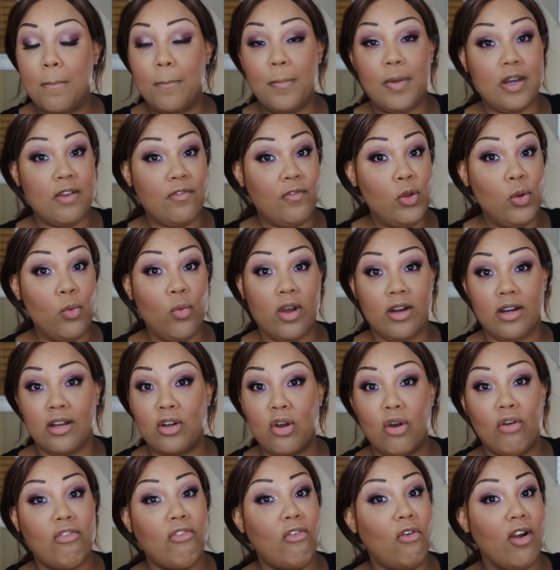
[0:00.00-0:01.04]
But if you want to
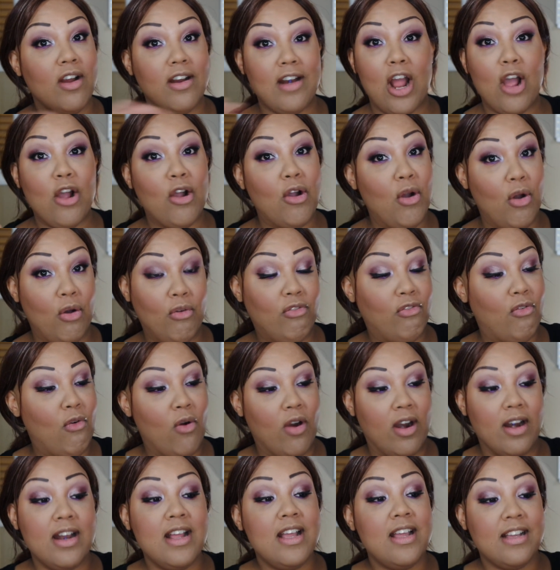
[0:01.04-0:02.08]
go for it, go
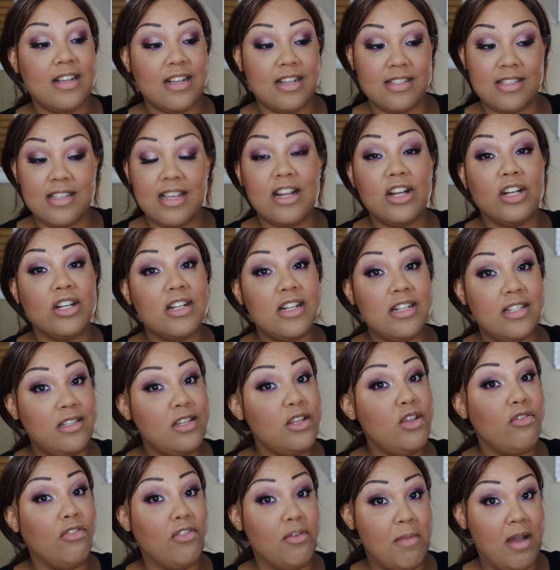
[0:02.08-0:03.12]
for it, because they're going to
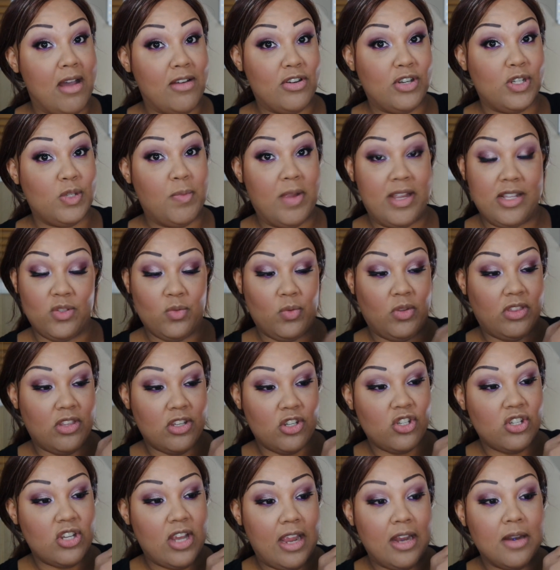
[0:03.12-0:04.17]
see you from outer space with
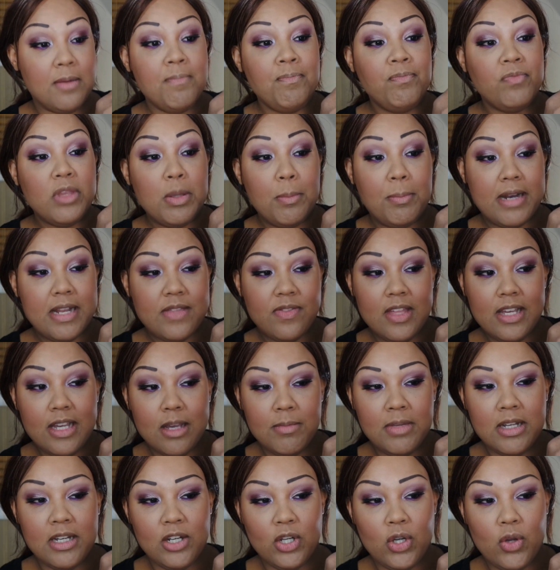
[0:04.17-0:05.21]
this shade. But I think
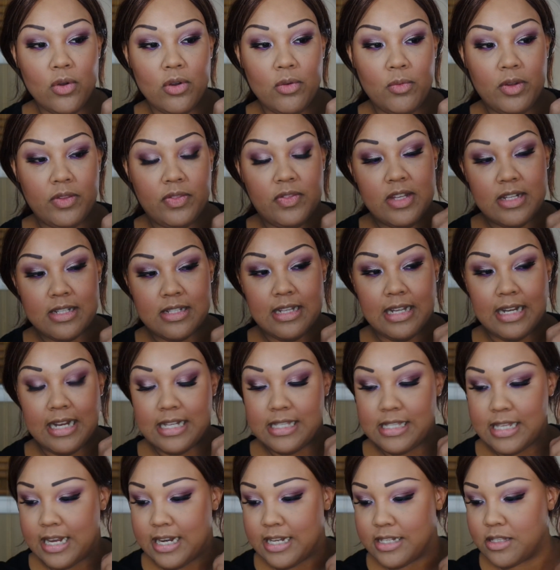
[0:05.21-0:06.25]
I'm going to go in with this. Like I
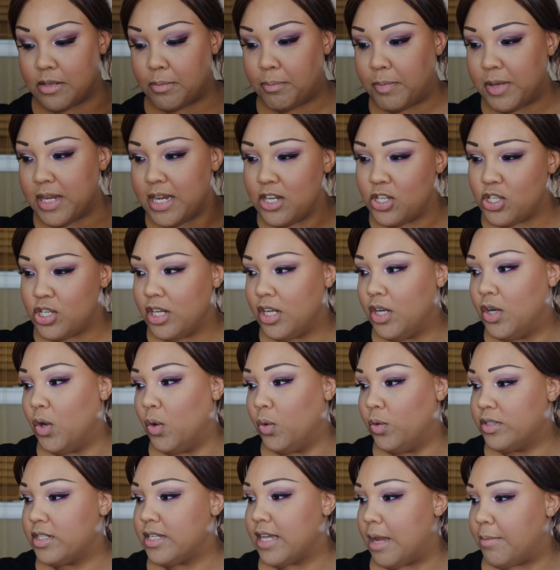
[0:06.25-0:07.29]
said, it's a peachy
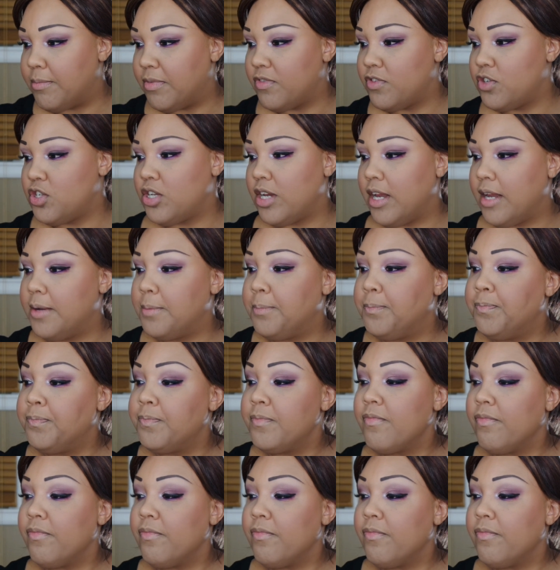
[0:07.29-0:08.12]
gold type of shade.